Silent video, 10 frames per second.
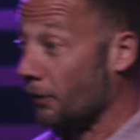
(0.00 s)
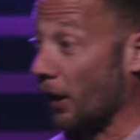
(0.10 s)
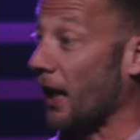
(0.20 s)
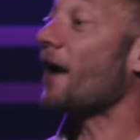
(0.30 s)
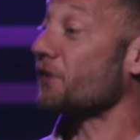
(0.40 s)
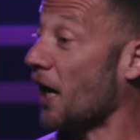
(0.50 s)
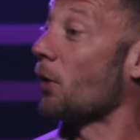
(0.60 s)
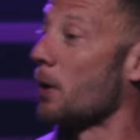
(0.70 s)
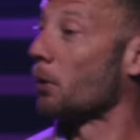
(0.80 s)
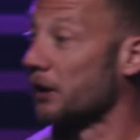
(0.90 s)
the lifestyle
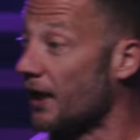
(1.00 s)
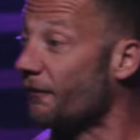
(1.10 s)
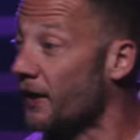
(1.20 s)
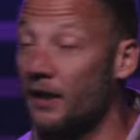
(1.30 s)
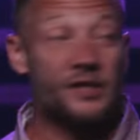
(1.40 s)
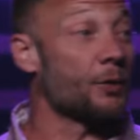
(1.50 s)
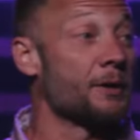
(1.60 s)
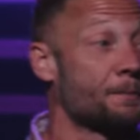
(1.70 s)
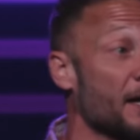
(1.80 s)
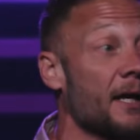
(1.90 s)
we were living. And so he
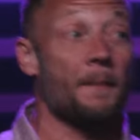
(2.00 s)
was picking up